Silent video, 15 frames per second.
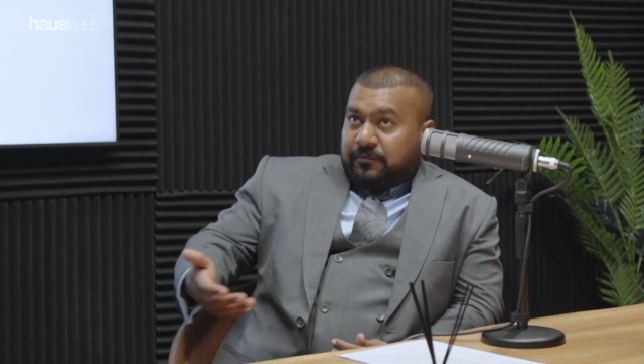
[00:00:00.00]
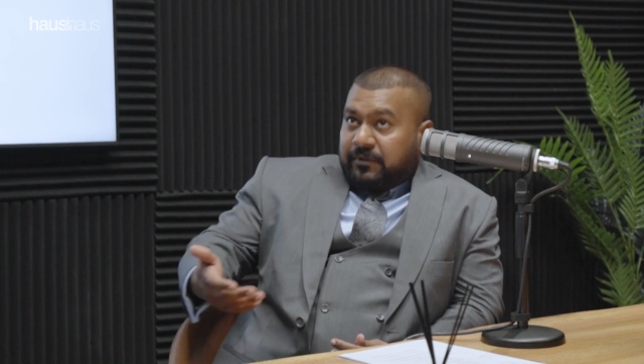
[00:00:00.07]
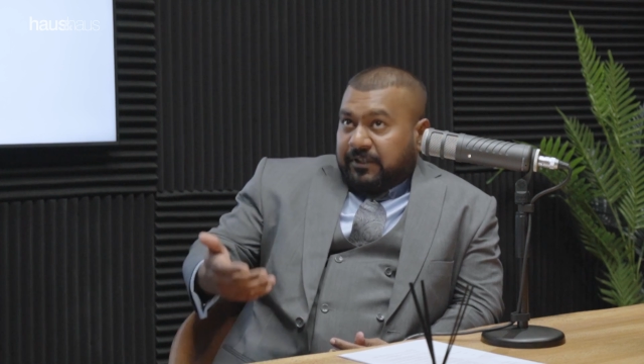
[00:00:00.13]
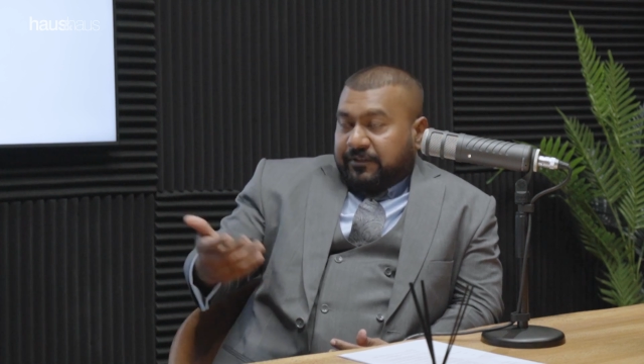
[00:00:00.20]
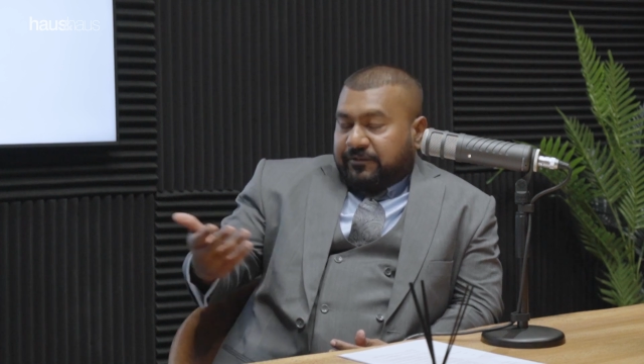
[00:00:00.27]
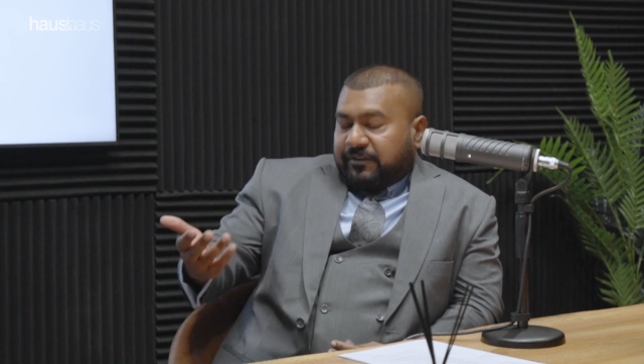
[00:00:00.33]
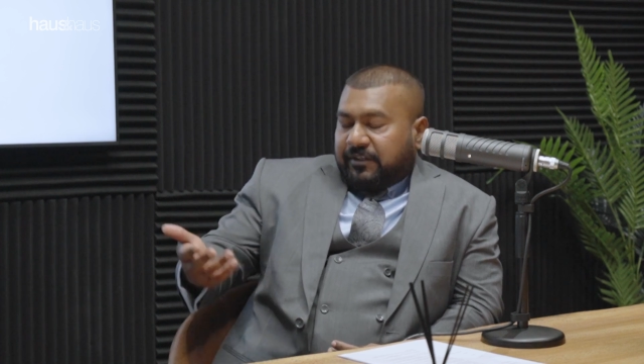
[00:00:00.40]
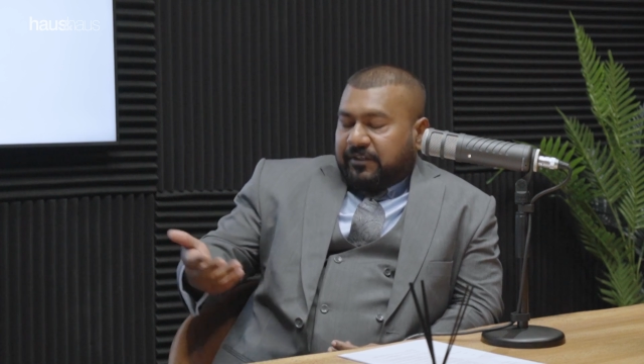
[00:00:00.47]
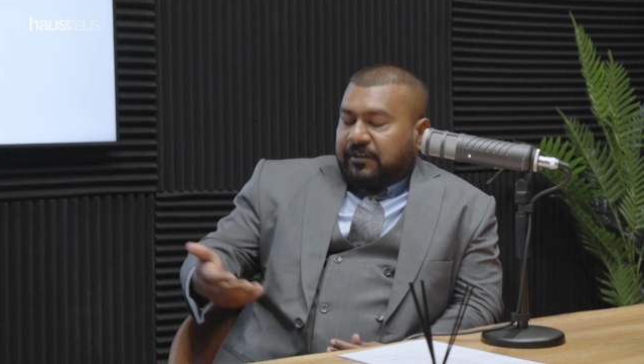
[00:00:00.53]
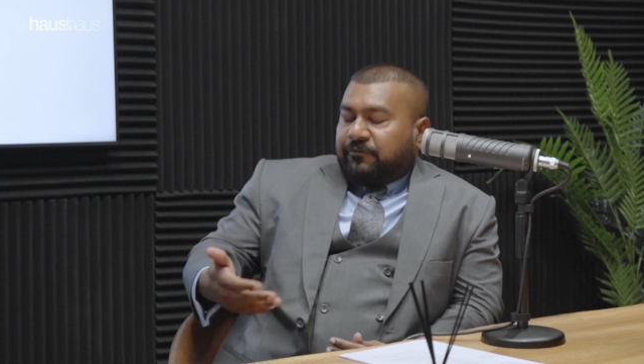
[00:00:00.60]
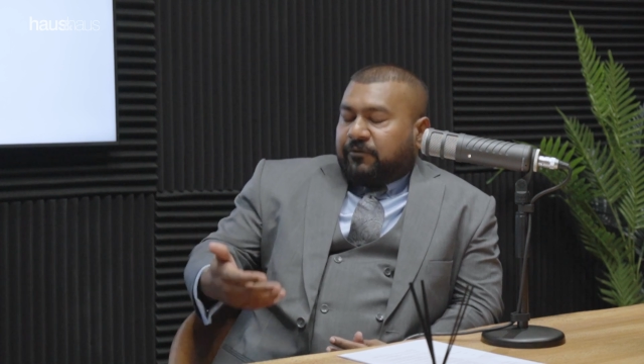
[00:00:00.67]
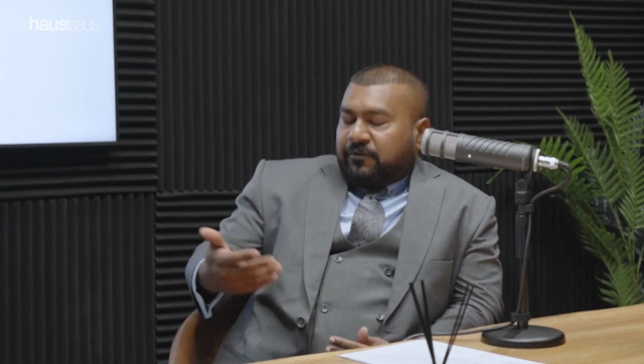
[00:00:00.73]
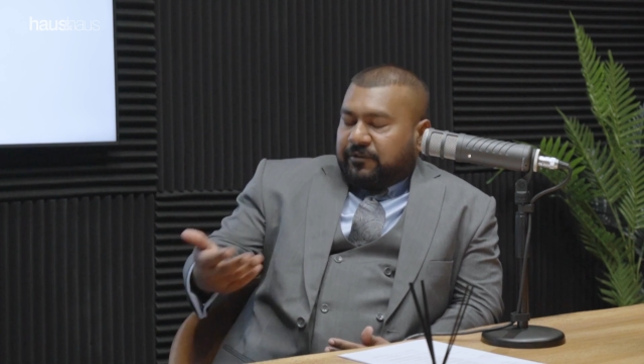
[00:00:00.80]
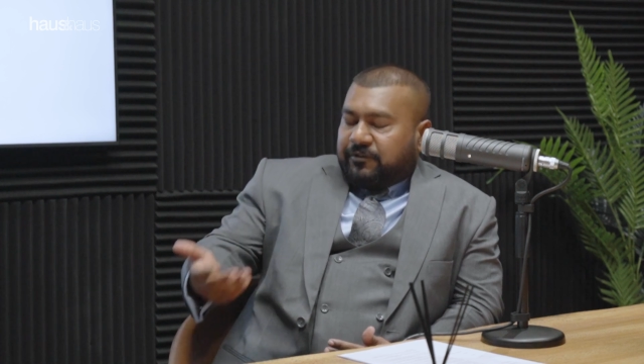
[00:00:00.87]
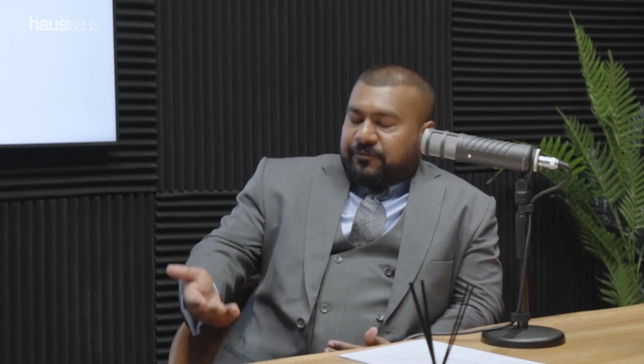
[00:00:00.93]
let's say,
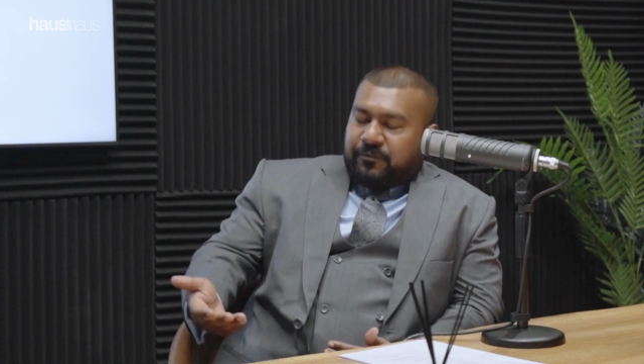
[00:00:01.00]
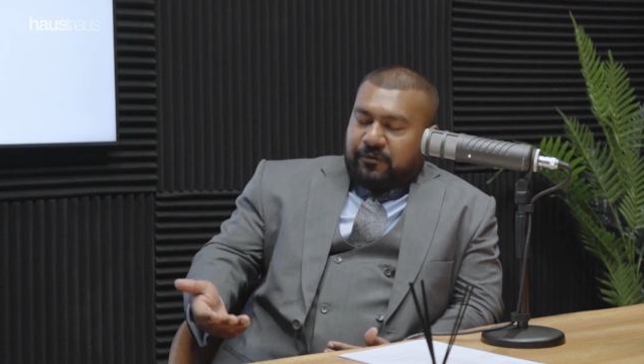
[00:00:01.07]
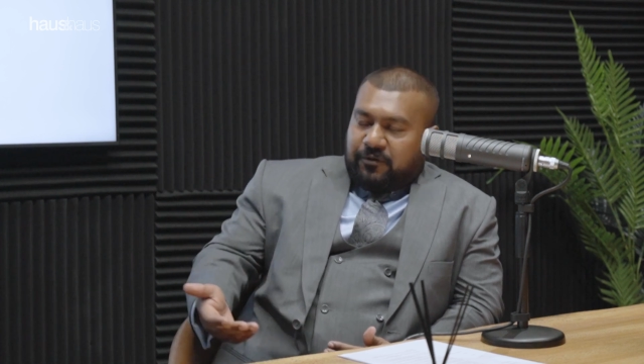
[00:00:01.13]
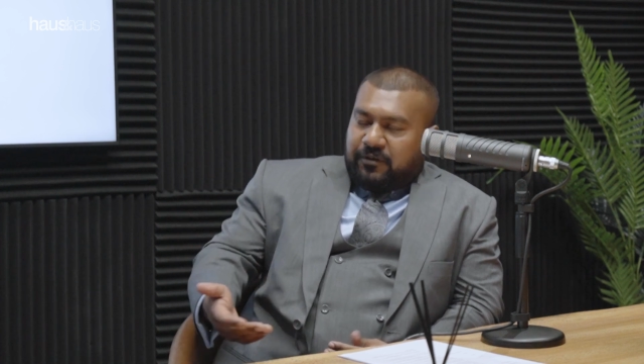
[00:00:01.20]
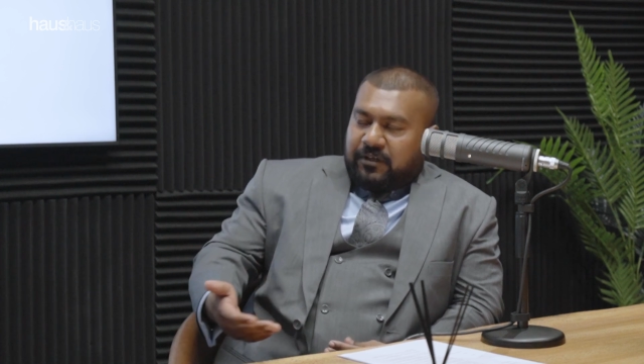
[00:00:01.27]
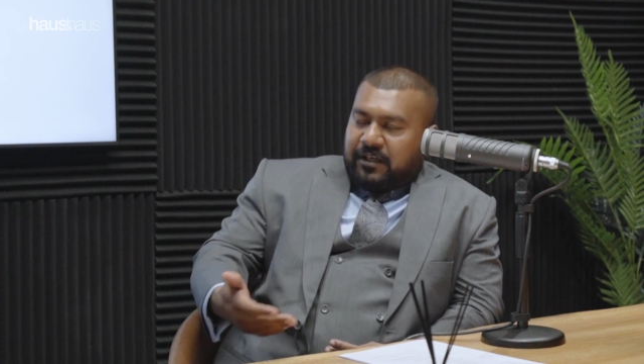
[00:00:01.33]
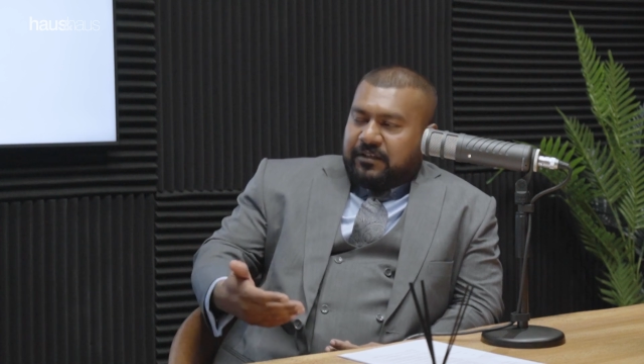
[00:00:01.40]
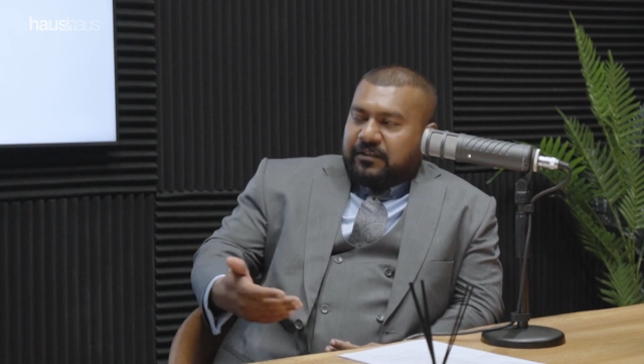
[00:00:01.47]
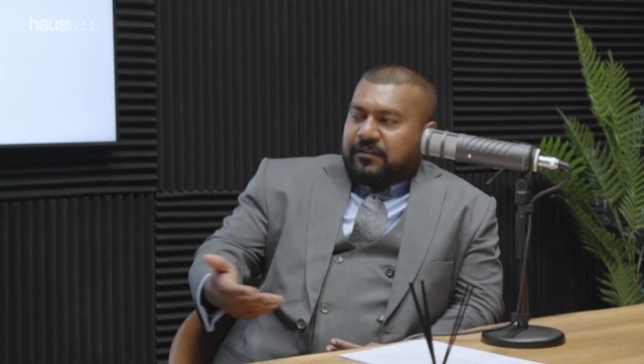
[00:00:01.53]
for this mall, and